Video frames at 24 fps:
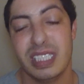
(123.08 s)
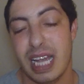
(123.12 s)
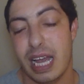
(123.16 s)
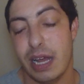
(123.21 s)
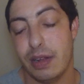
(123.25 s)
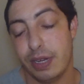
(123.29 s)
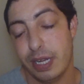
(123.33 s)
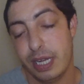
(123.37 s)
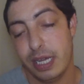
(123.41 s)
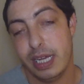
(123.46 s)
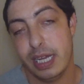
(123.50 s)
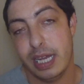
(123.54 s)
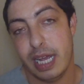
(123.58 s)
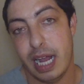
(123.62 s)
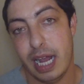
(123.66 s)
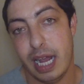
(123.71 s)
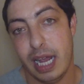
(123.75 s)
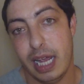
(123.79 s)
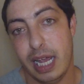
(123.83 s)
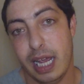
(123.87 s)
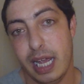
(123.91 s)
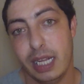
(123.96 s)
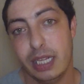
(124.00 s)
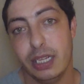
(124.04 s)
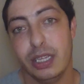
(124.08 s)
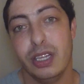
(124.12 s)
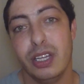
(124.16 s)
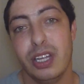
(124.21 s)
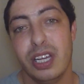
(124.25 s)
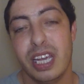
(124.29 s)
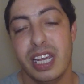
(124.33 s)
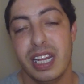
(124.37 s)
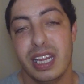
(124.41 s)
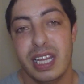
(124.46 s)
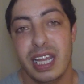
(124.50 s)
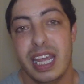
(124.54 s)
out and
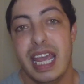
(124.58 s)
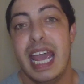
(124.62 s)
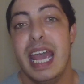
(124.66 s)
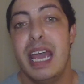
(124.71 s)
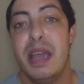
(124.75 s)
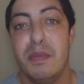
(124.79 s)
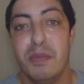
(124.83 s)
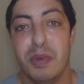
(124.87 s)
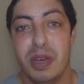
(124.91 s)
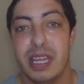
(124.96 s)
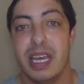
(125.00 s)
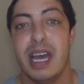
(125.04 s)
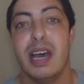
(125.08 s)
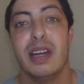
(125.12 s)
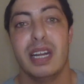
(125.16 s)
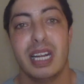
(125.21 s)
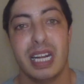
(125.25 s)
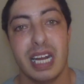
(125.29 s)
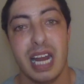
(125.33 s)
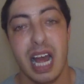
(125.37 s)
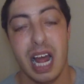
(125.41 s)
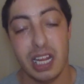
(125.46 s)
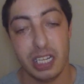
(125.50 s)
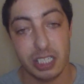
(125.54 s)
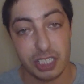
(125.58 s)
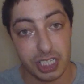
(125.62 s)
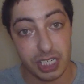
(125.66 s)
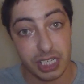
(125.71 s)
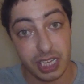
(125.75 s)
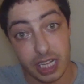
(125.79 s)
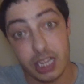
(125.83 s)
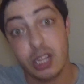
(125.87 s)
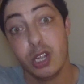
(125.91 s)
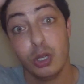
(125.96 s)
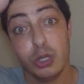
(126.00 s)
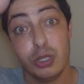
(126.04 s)
look at the game without acknowledging
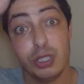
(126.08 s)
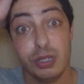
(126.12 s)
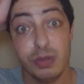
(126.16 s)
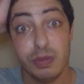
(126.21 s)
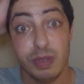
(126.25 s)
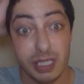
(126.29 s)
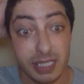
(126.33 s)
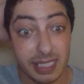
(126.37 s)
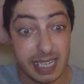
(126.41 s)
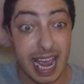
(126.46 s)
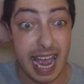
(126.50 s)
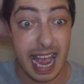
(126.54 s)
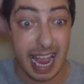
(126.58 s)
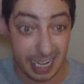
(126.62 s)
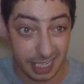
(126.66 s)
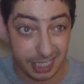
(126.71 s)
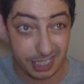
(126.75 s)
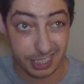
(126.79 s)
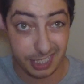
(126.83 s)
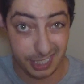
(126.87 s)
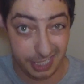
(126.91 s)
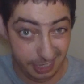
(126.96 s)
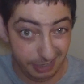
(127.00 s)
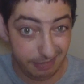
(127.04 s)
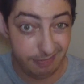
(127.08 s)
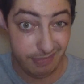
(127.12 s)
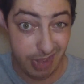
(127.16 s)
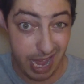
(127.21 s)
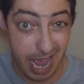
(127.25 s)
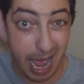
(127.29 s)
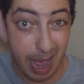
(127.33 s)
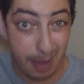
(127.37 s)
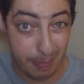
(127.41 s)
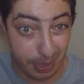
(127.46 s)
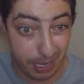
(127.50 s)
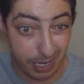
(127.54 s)
that those 2 runs actually
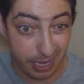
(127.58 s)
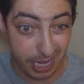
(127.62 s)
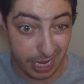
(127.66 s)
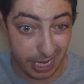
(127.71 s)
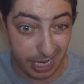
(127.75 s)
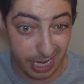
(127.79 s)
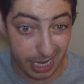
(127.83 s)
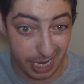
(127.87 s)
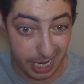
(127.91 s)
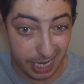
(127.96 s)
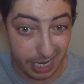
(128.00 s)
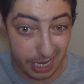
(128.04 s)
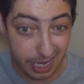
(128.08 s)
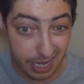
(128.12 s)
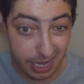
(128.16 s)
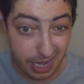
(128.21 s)
happened. They did.